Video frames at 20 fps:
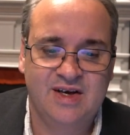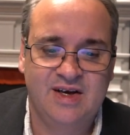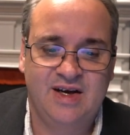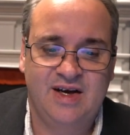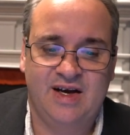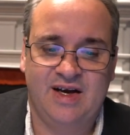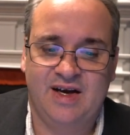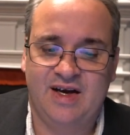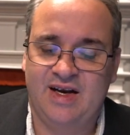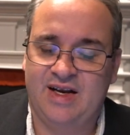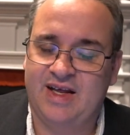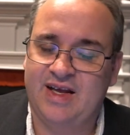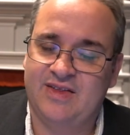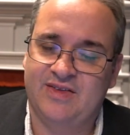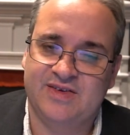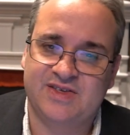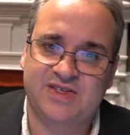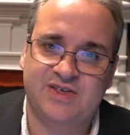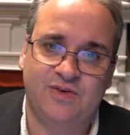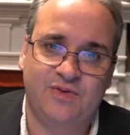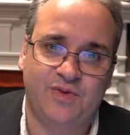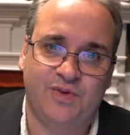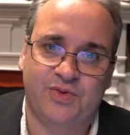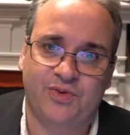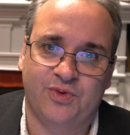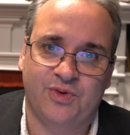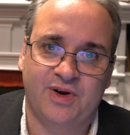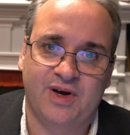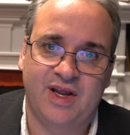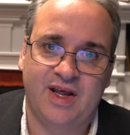Uh, and again, the
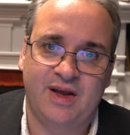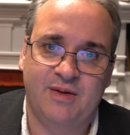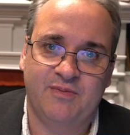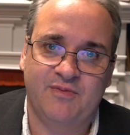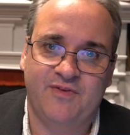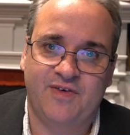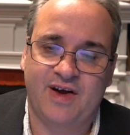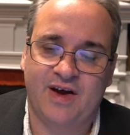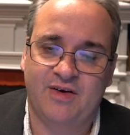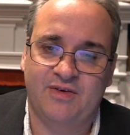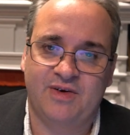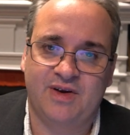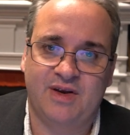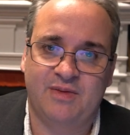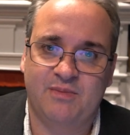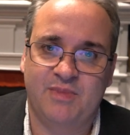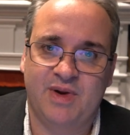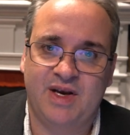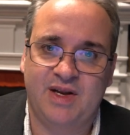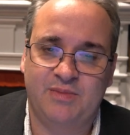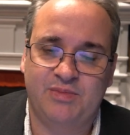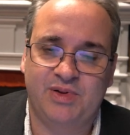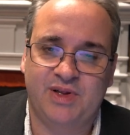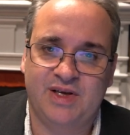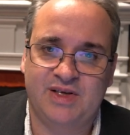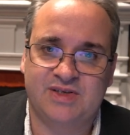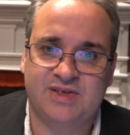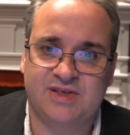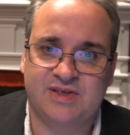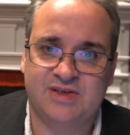Silverthorn name found in many
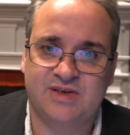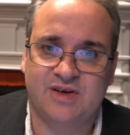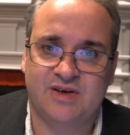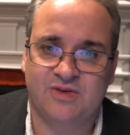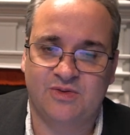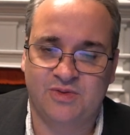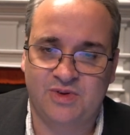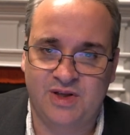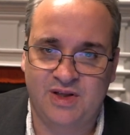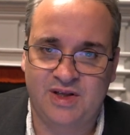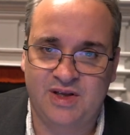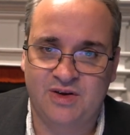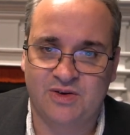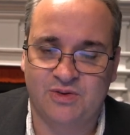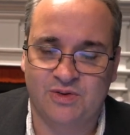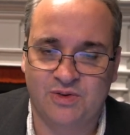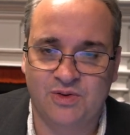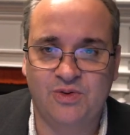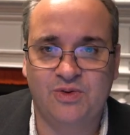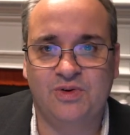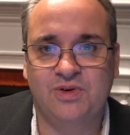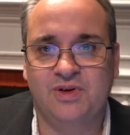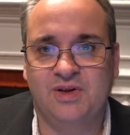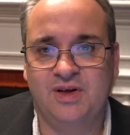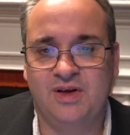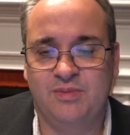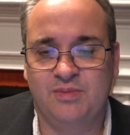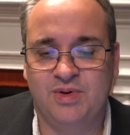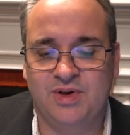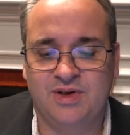places, not only here
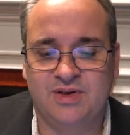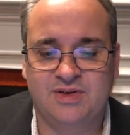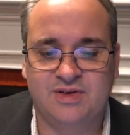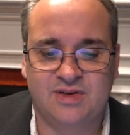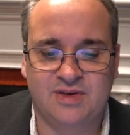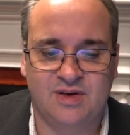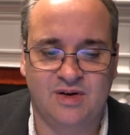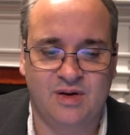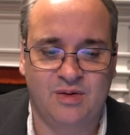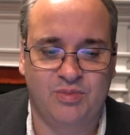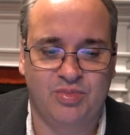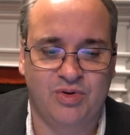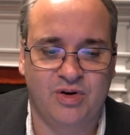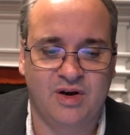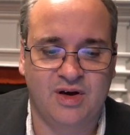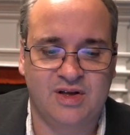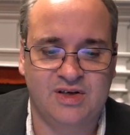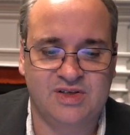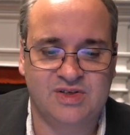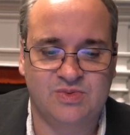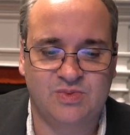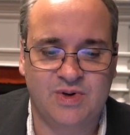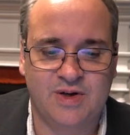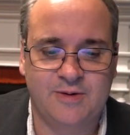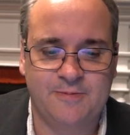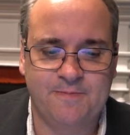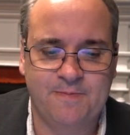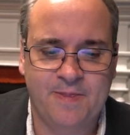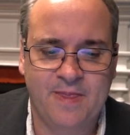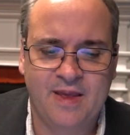locally, but uh, abroad as
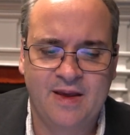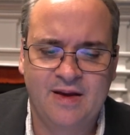well.